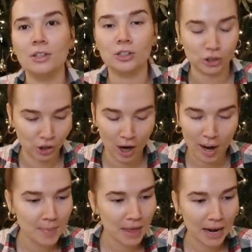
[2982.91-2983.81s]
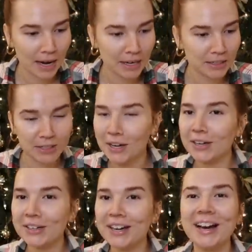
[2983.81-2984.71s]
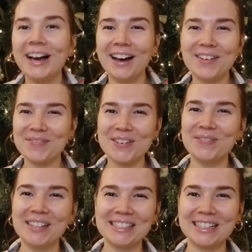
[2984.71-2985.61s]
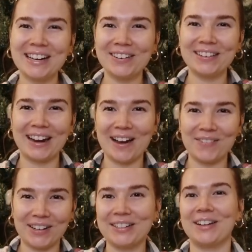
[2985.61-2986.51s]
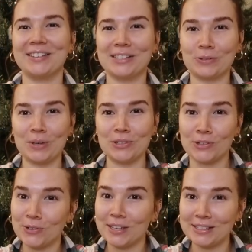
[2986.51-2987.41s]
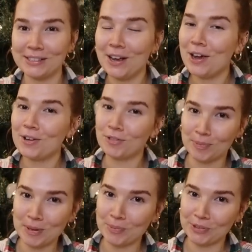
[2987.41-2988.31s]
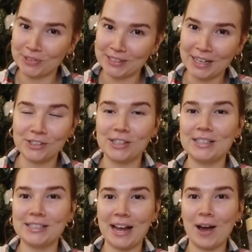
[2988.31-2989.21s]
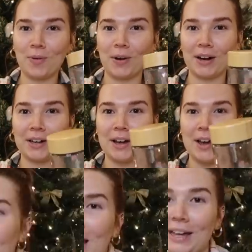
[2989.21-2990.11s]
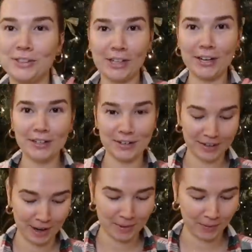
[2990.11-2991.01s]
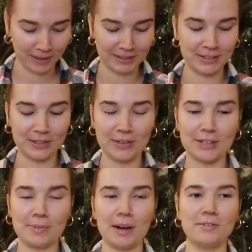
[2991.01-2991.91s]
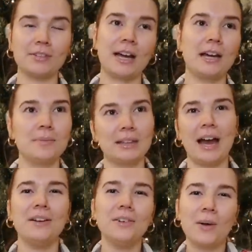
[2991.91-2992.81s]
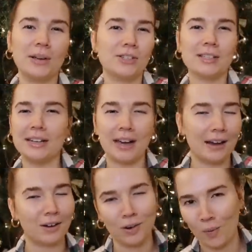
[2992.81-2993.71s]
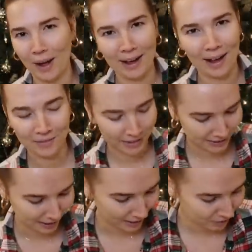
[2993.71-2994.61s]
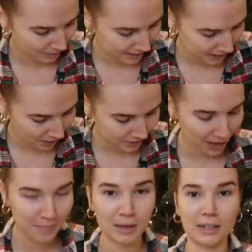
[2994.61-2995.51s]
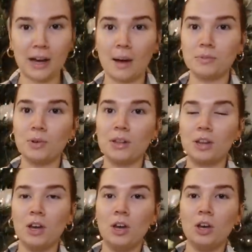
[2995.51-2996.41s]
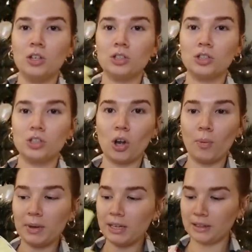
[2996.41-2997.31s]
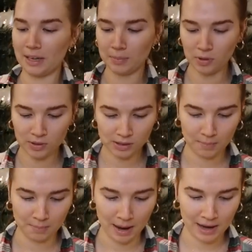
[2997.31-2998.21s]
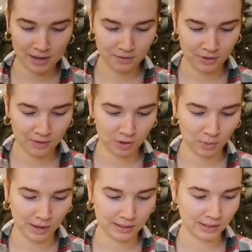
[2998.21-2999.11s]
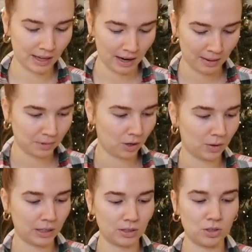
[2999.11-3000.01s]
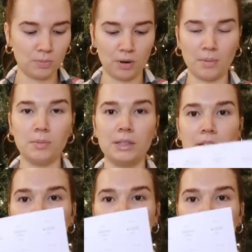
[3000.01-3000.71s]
job that I took a few months ago, that I haven't already done this because we do this for people's kitchens at work. And Jared knew that I've been wanting to do this, but I've just kind of been, I don't know why I haven't done it for myself yet, but it comes with so many labels. My favorite ones that I'm going to probably